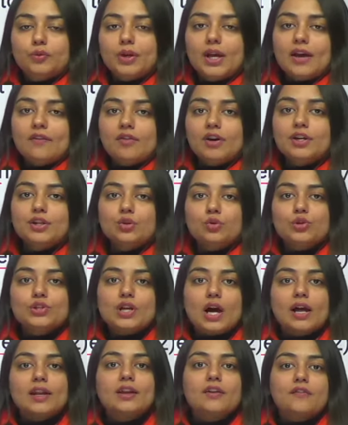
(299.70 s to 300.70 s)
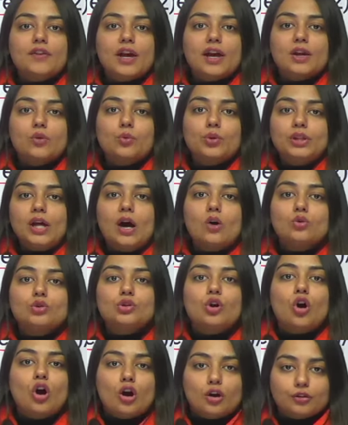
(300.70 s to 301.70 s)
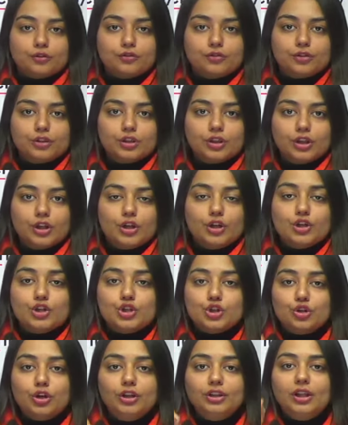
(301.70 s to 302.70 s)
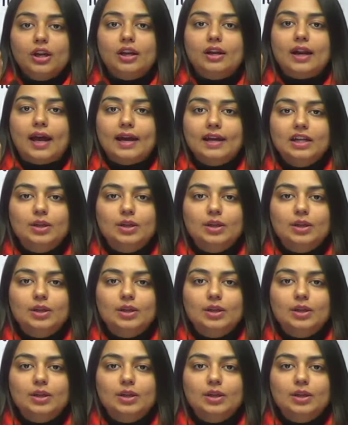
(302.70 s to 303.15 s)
ever use unaware without of? Shouldn't the right